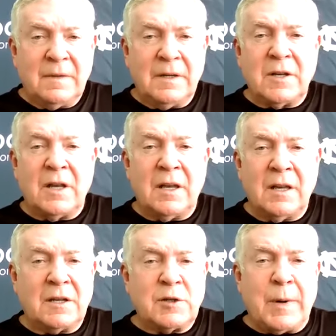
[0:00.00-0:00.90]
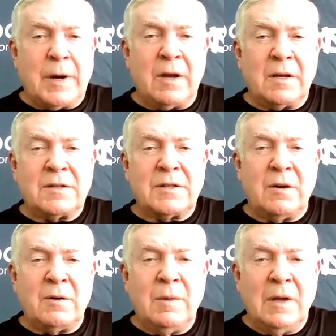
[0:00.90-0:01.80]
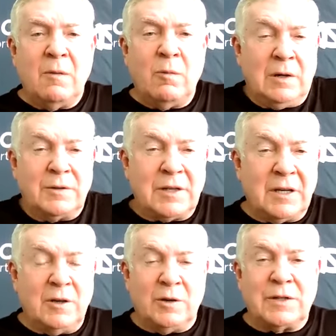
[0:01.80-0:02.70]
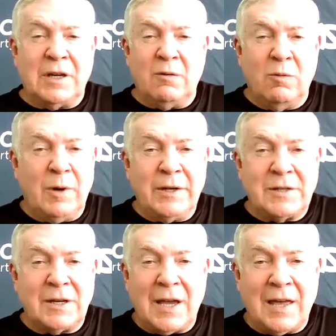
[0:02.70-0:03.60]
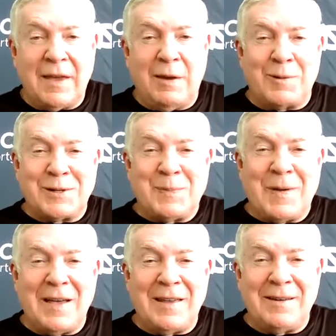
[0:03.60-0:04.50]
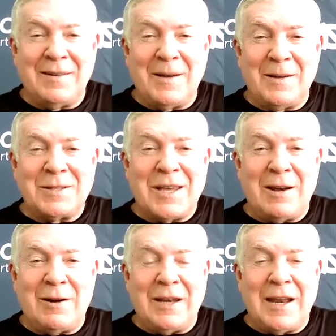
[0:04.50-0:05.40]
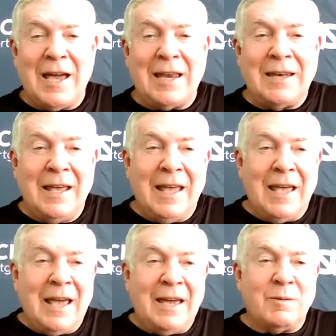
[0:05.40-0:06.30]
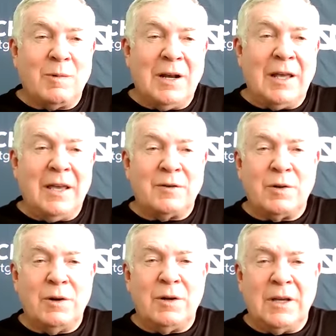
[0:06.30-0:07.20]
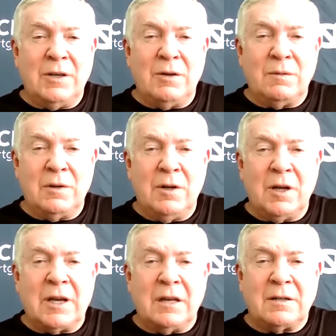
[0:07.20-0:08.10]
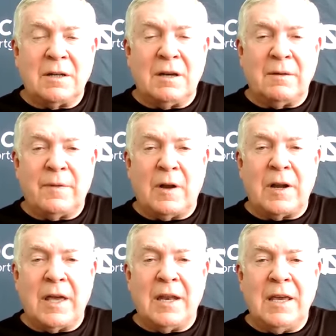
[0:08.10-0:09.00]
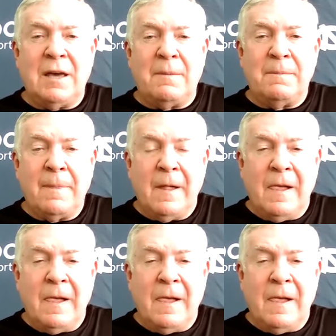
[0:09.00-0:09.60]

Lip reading: It's inexperienced. So we'll see. You'll see when we see how they respond on Saturday night. And really and truly, you look at Florida A&M,